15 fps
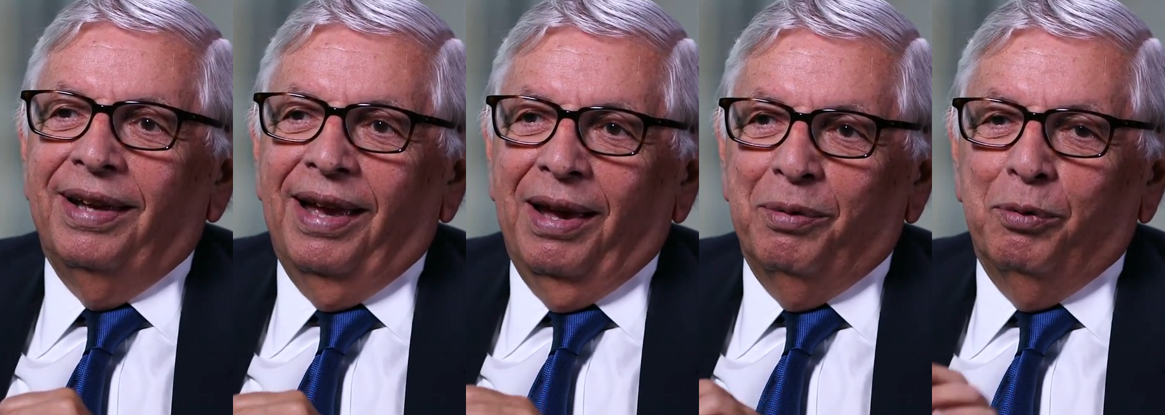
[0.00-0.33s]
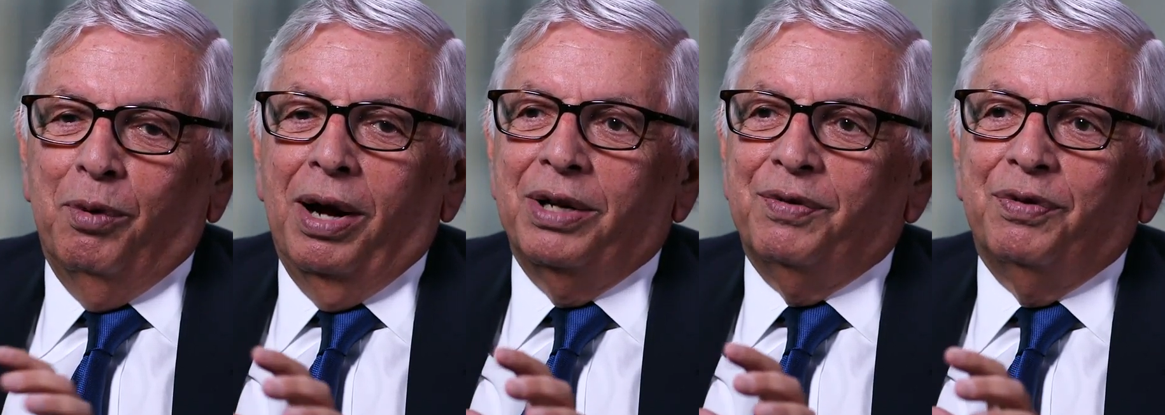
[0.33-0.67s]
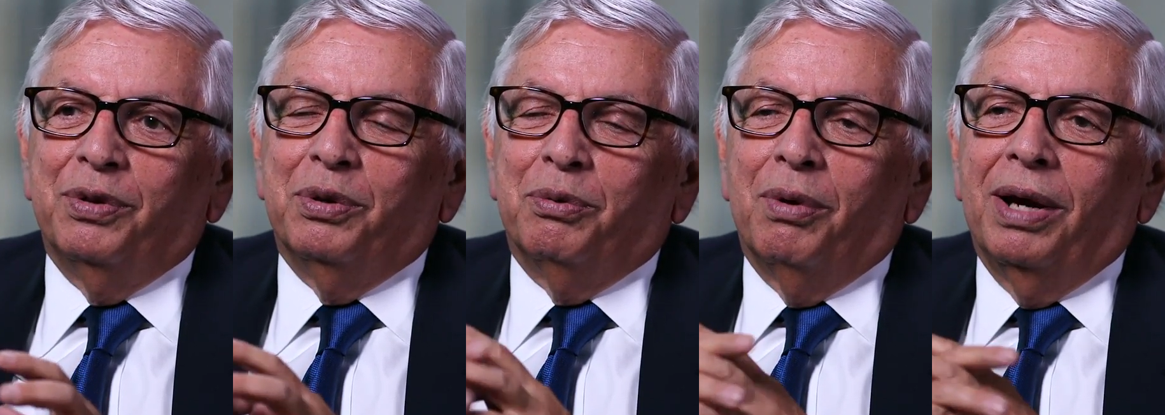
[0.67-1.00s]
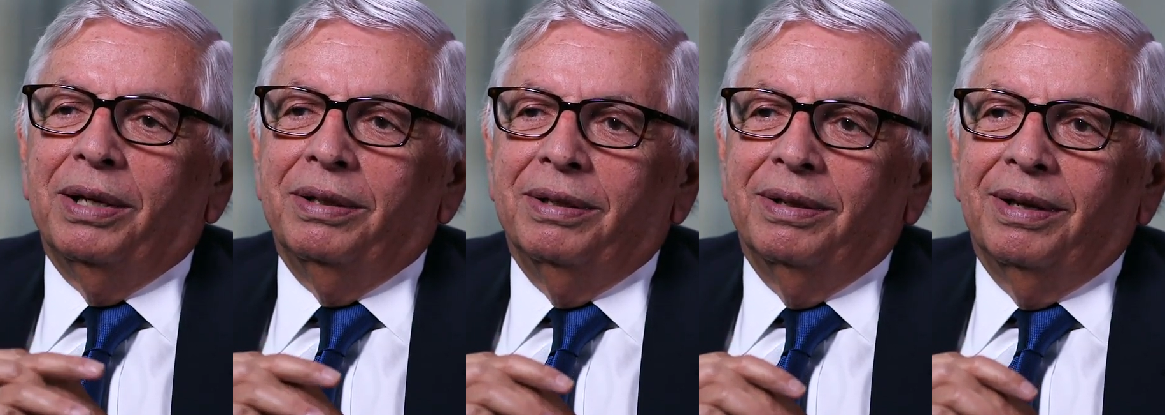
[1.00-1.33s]
and watch for the
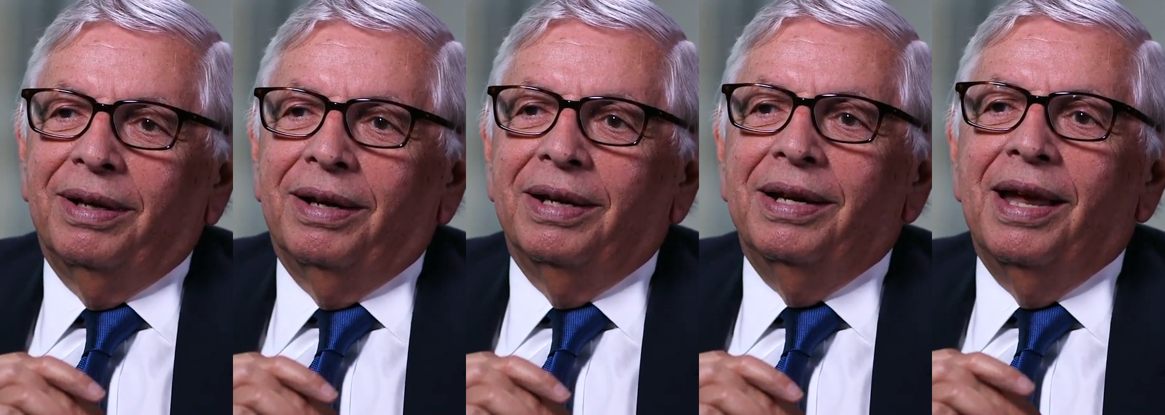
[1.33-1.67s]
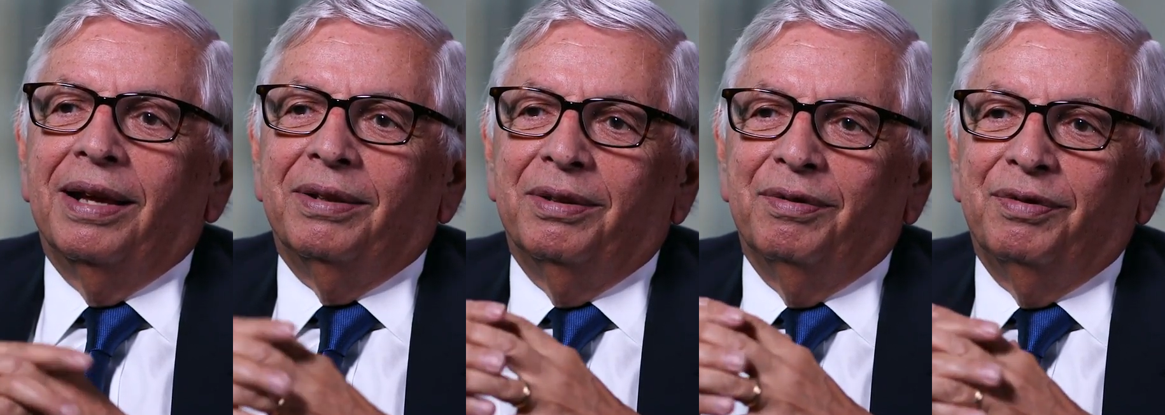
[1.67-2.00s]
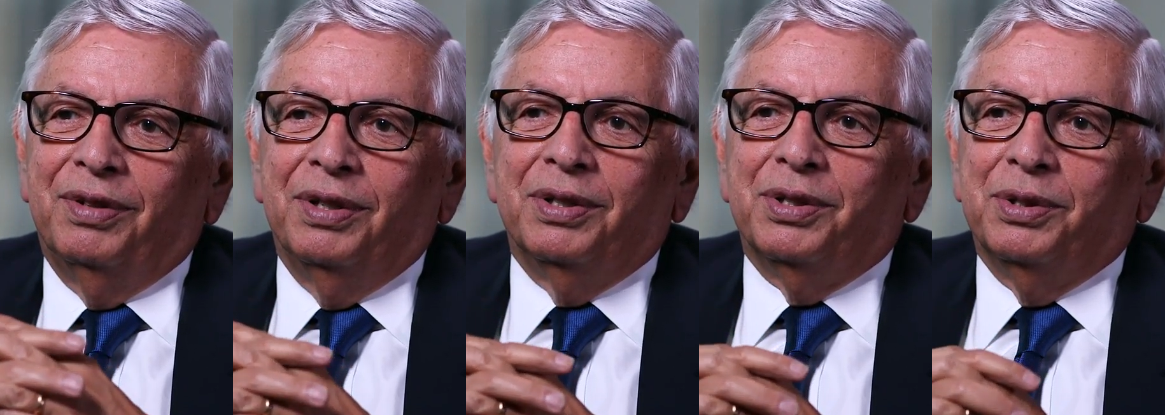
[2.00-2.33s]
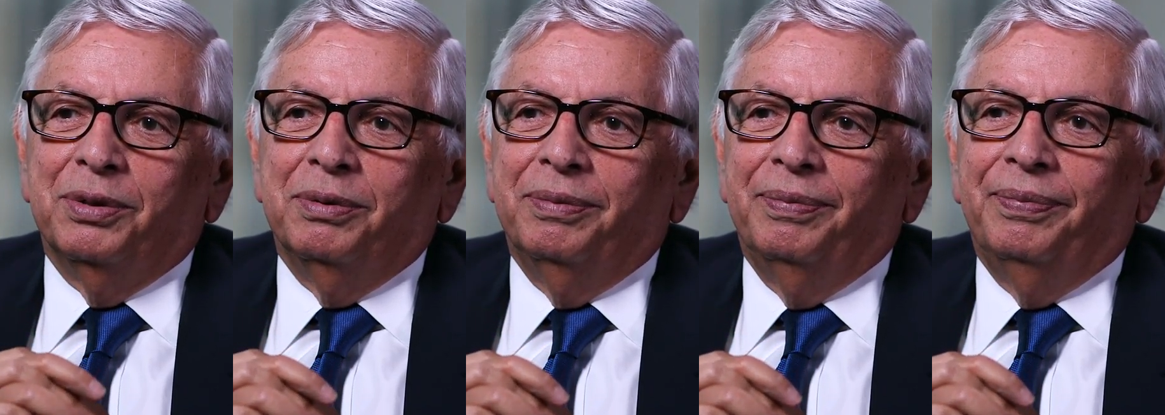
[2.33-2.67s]
right connective
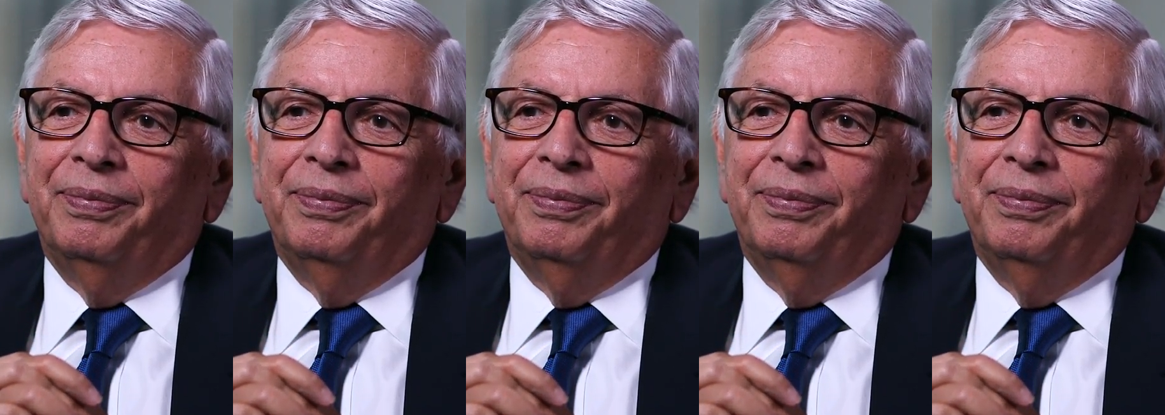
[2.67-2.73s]
tissue.